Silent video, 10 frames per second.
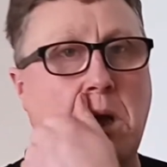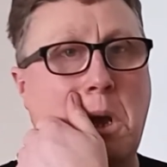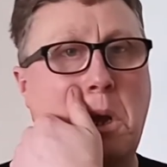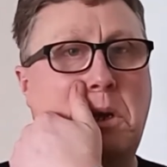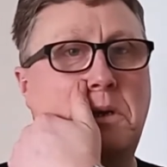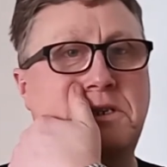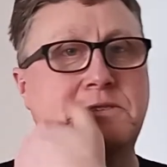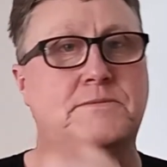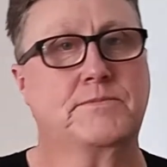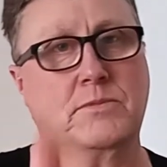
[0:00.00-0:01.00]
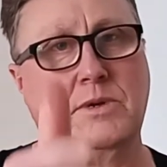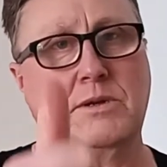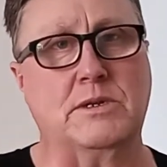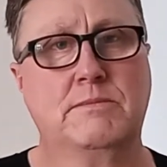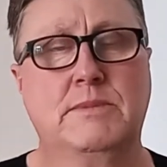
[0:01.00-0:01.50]
Hi guys,
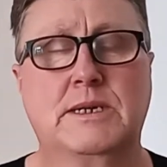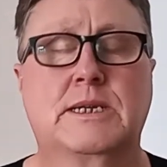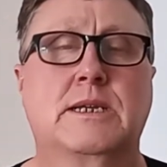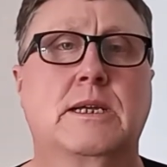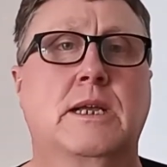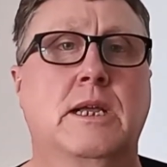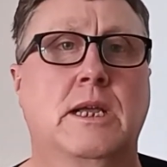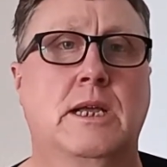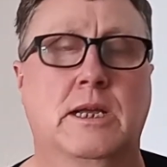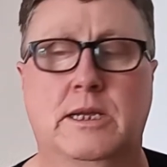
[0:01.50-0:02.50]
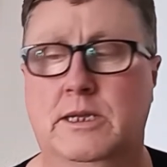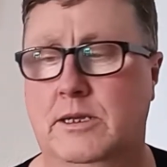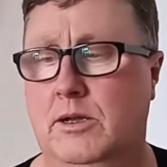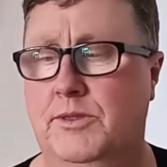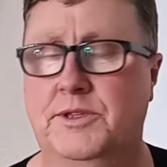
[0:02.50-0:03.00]
welcome back. Uh,
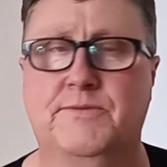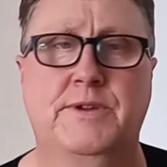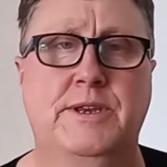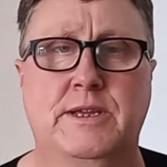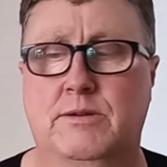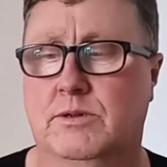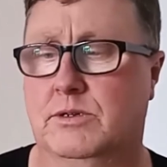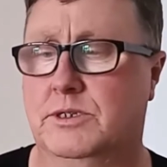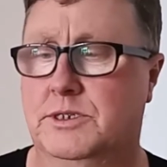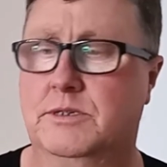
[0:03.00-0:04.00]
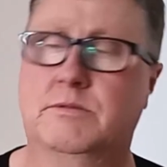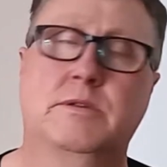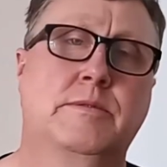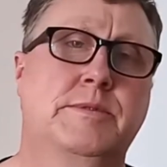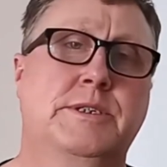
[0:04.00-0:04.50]
on this video guys, we're
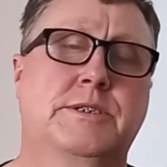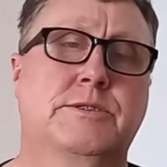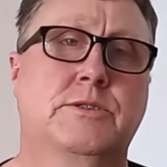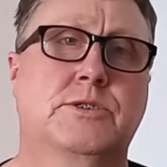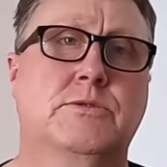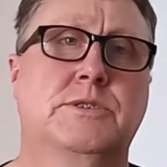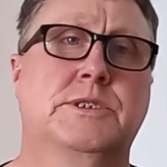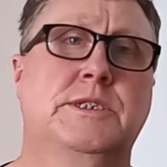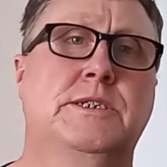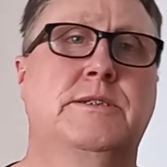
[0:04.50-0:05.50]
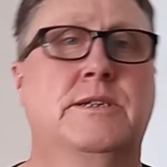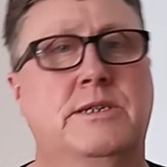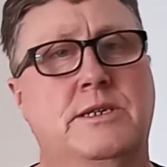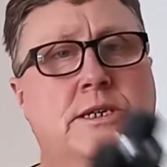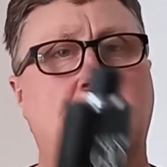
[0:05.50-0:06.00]
going to be discussing
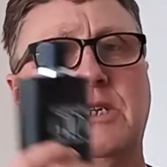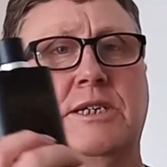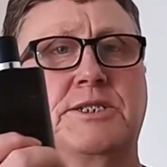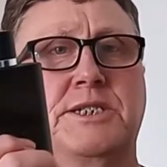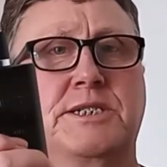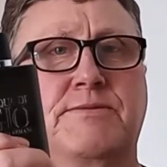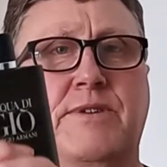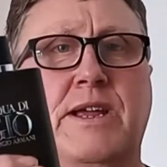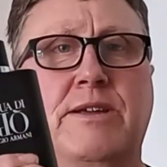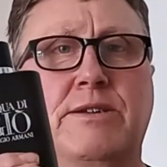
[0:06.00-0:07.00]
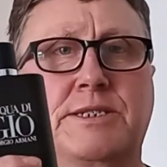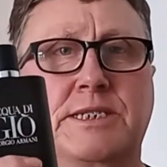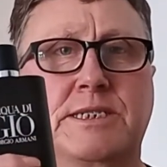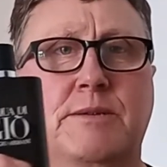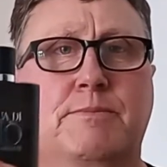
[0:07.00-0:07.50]
six
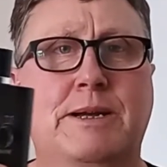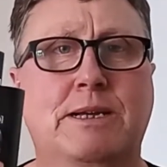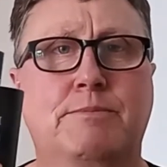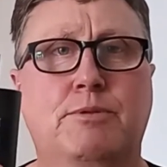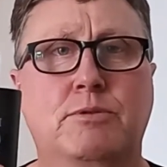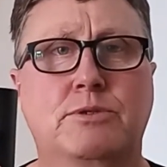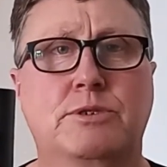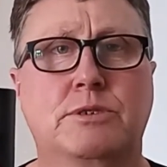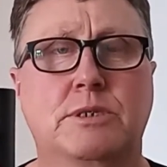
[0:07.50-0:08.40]
fragrances that pack a punch